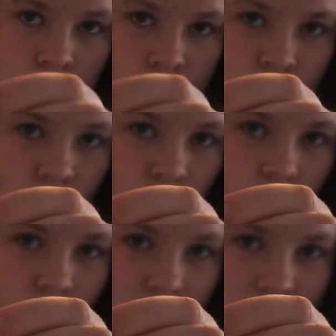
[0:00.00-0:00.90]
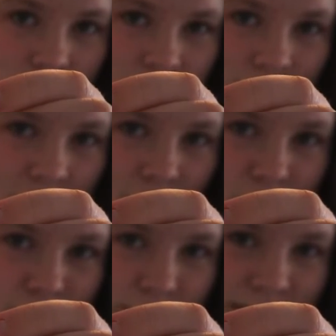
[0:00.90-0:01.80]
Showing you guys this without
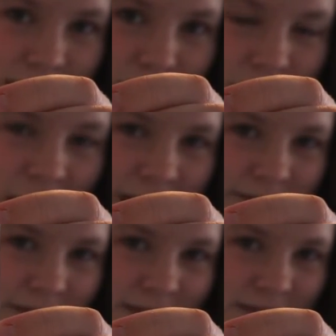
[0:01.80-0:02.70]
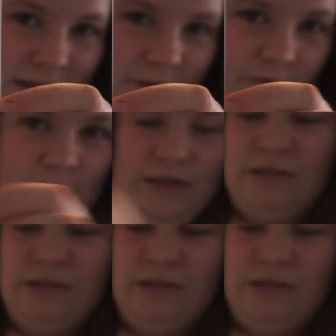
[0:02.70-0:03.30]
you seeing my address and stuff, but she